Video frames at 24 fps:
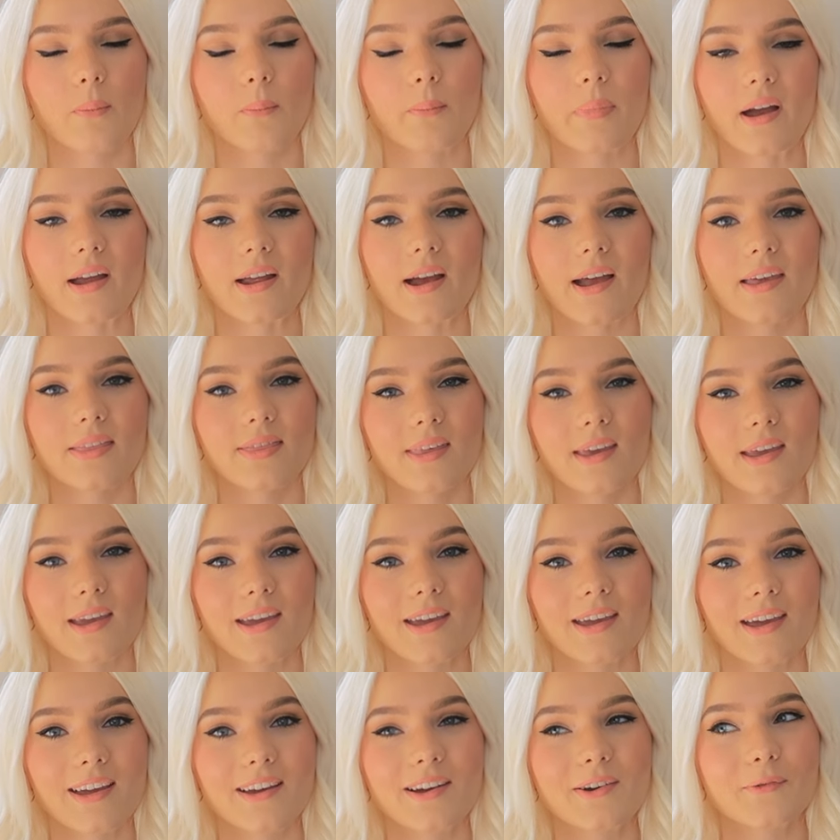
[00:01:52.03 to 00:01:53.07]
but I
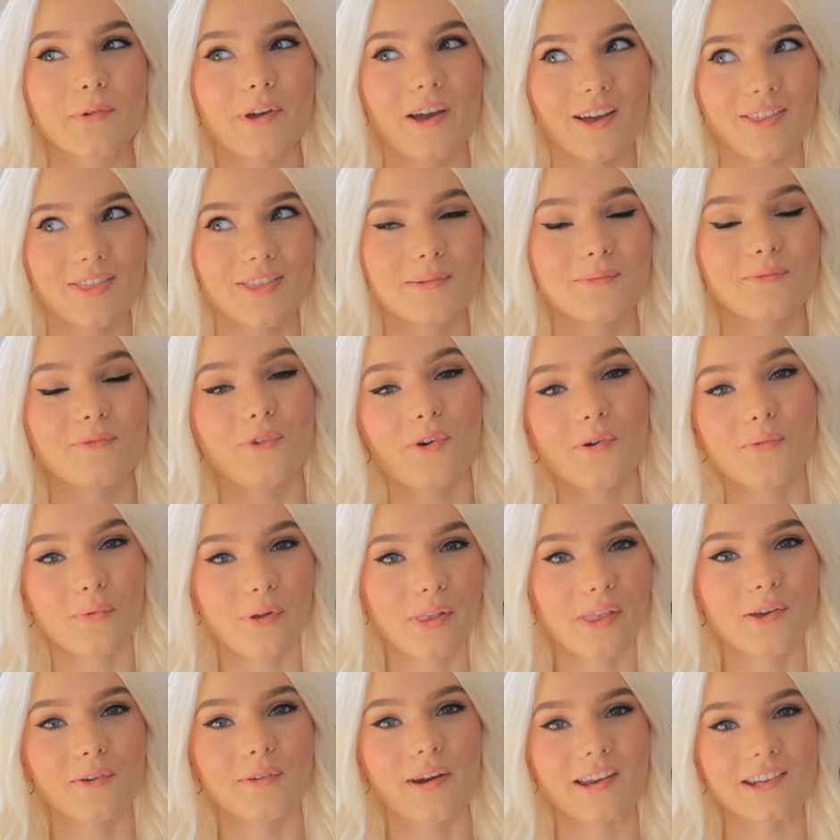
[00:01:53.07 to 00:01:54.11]
think we got them for a
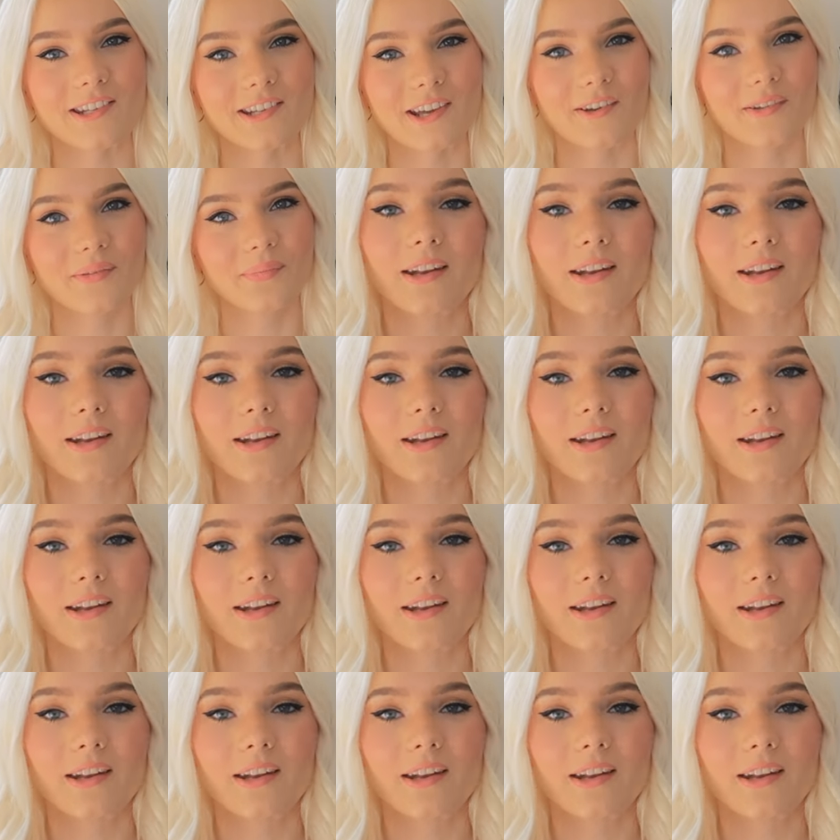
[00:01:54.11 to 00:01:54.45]
really great deal.